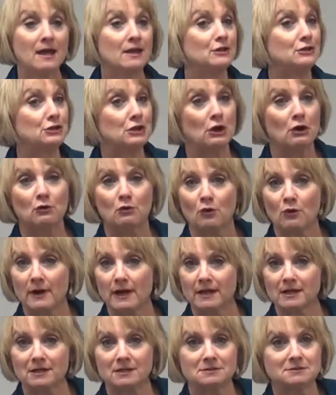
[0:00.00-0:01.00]
No
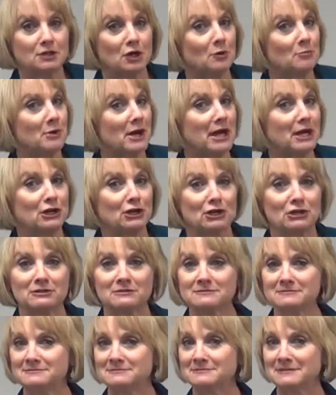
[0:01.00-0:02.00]
oil, no
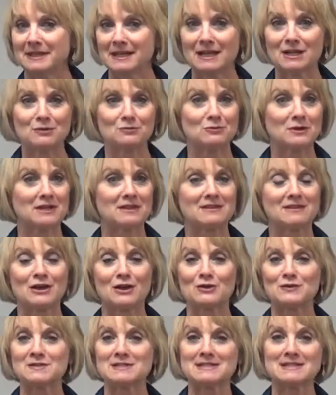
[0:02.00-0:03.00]
butter, in with
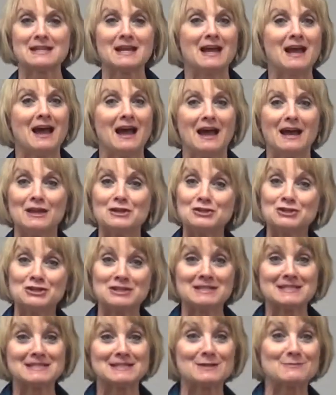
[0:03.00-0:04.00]
those
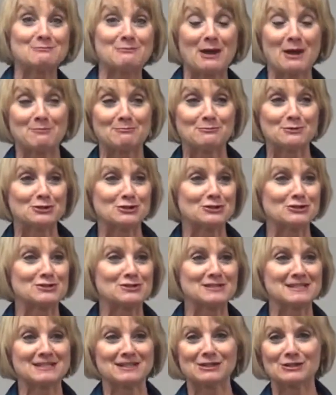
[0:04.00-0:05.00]
onions and
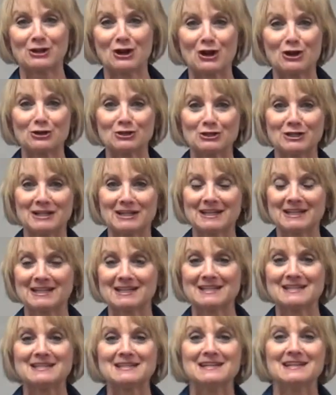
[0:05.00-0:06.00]
peppers and garlic,